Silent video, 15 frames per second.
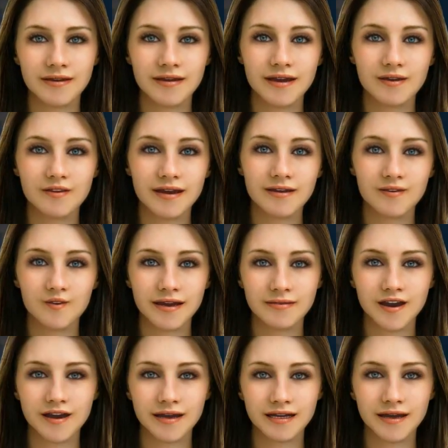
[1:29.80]
During
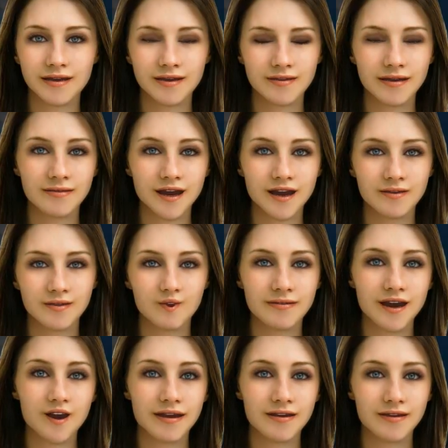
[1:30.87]
daylight hours it is important to
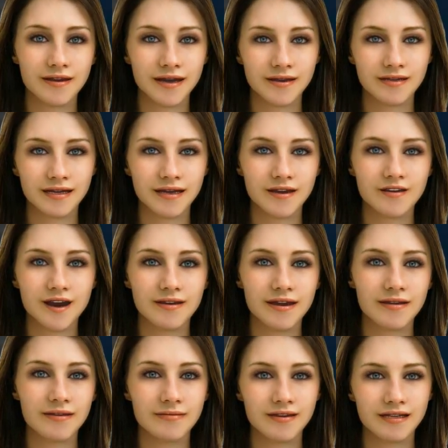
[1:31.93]
find a way to signal
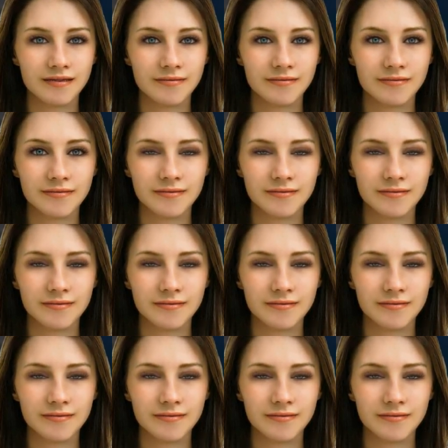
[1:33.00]
to others.